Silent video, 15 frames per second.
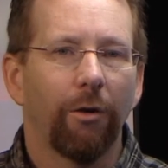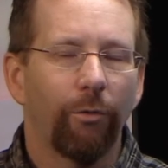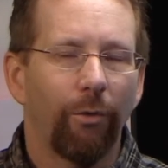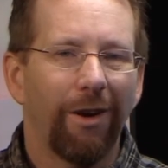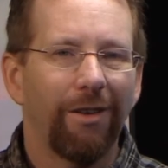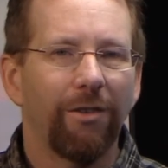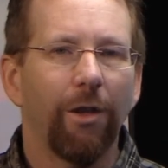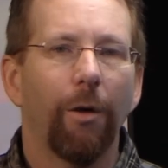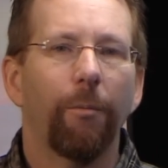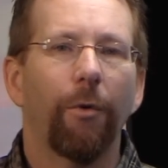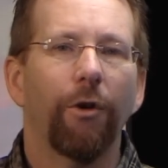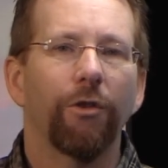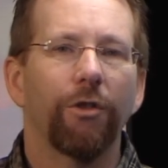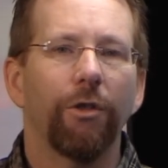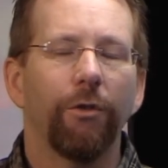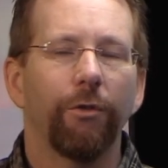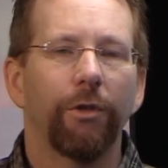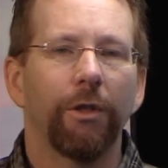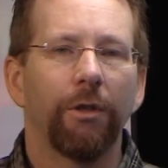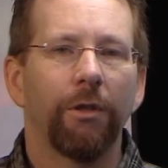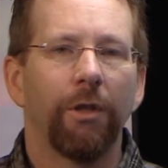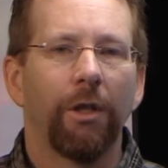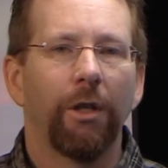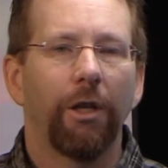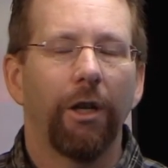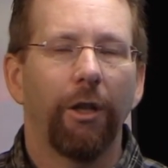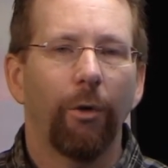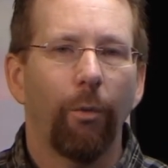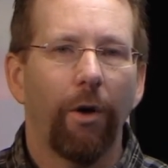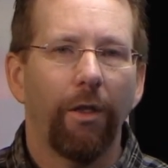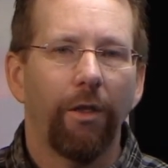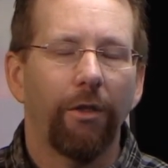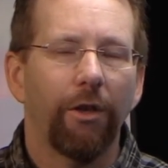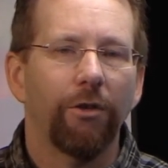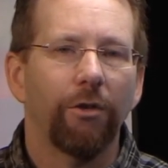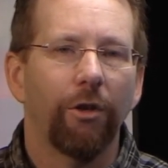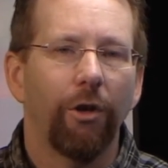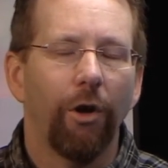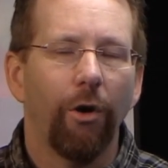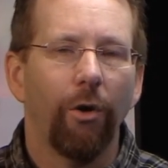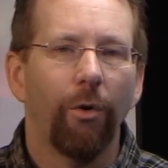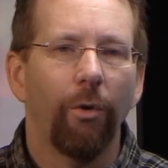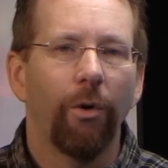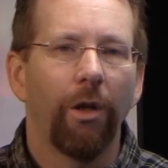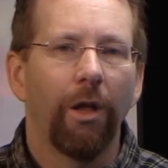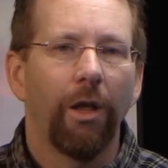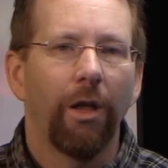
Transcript: raise up our children in the way that they should go,